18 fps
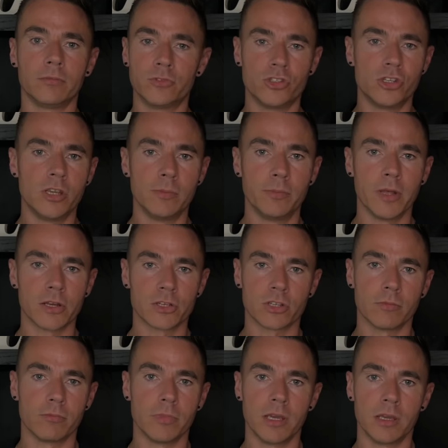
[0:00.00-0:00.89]
cheap
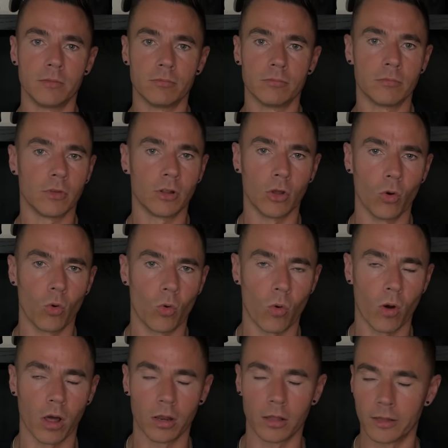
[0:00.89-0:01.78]
doesn't mean low
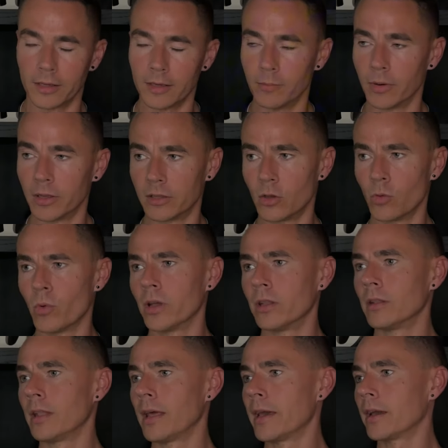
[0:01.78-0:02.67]
quality, but you
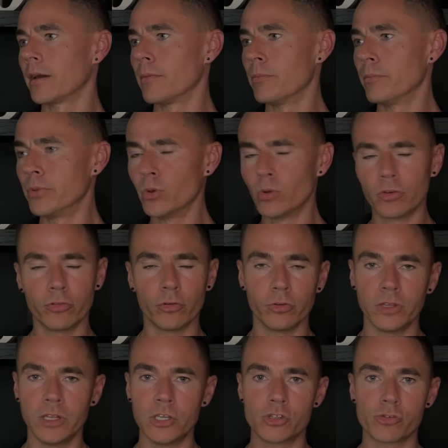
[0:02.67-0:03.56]
want like a
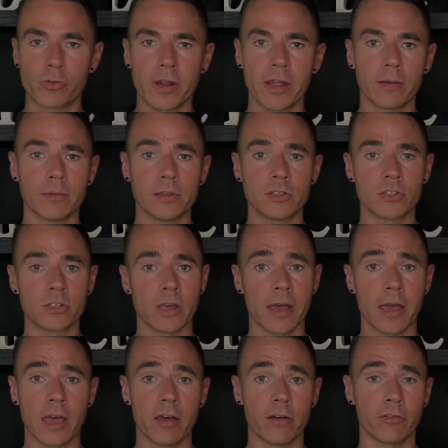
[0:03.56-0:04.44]
beautiful niche fragrance.
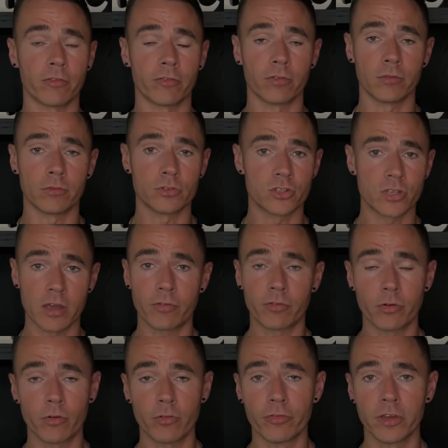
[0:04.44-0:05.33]
I have
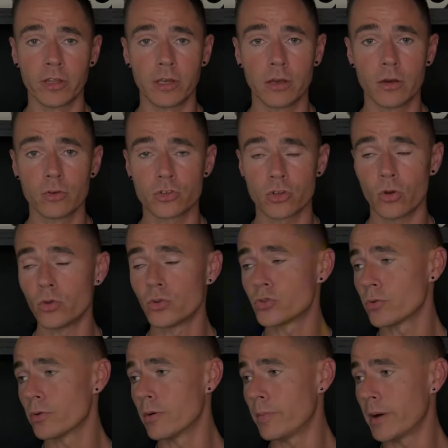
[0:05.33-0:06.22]
several videos
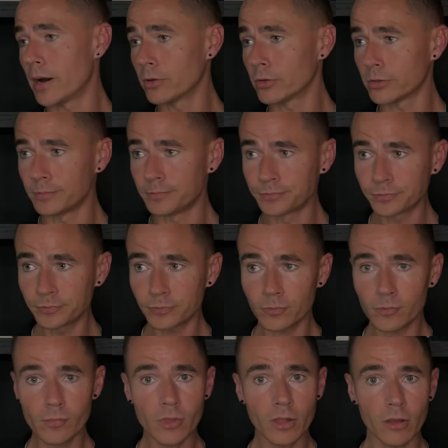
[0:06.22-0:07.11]
also about
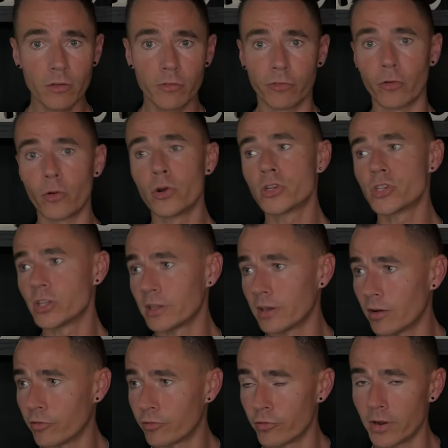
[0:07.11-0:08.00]

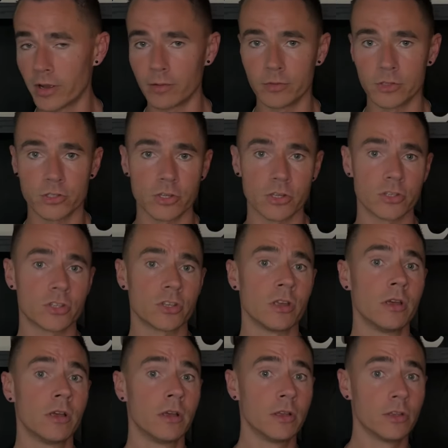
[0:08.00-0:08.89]
versatile
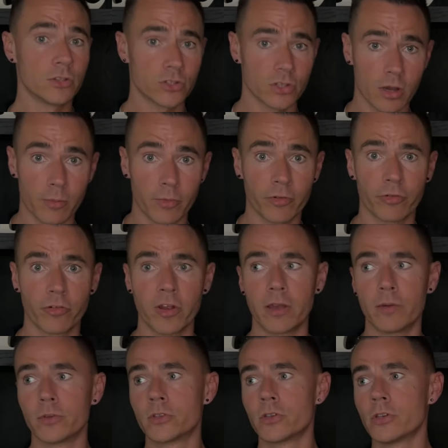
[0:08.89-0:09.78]
fragrances, summer
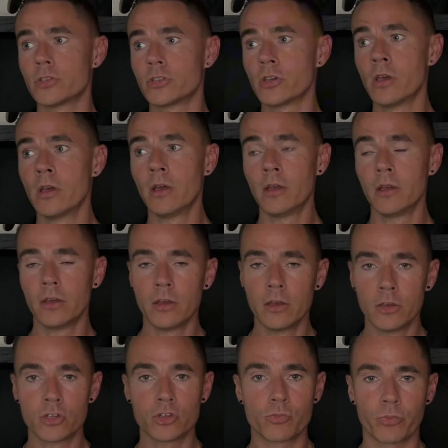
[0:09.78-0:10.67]
fragrances,
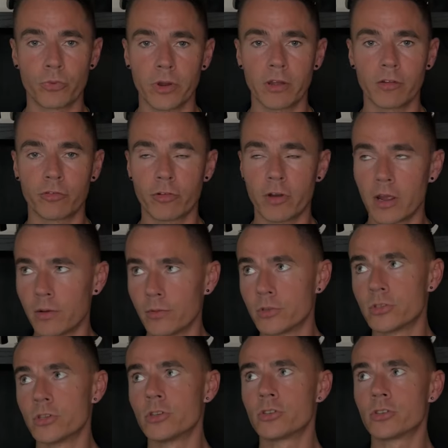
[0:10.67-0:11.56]
spring
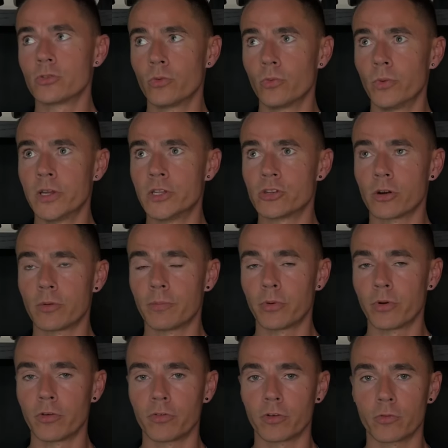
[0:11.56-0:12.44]
fragrances, which are
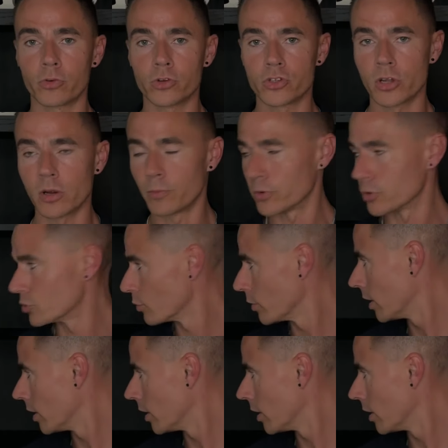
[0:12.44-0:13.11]
perfect for summer as